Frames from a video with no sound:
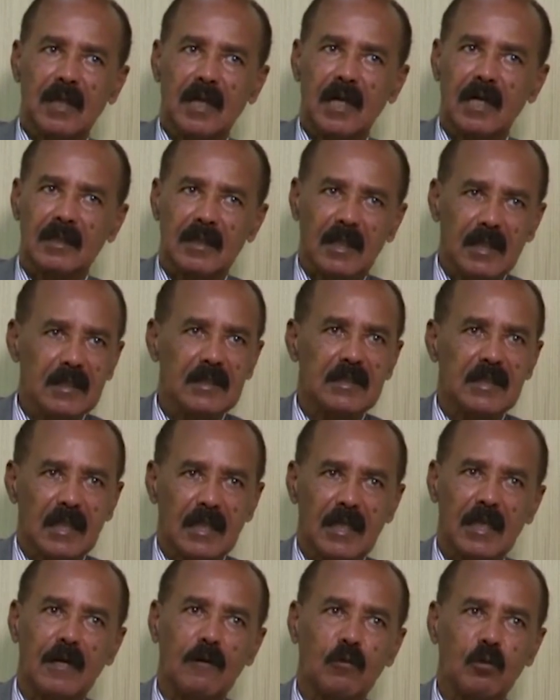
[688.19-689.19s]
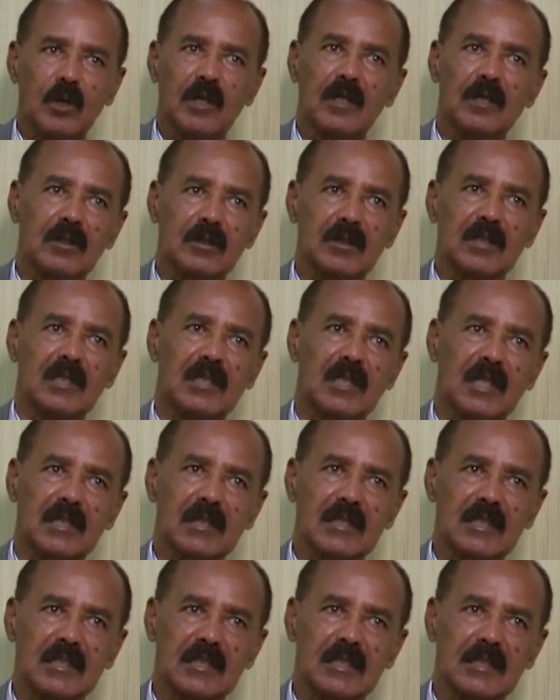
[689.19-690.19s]
At least now we are in the
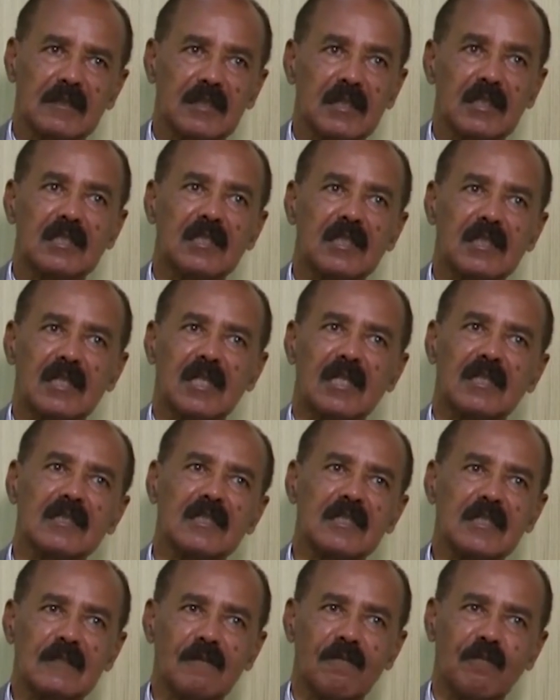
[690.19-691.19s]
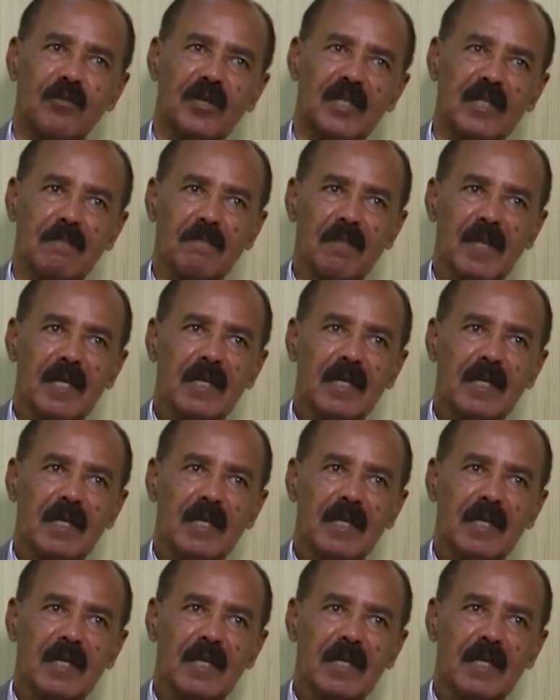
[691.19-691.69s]
transition. This is a transition phase.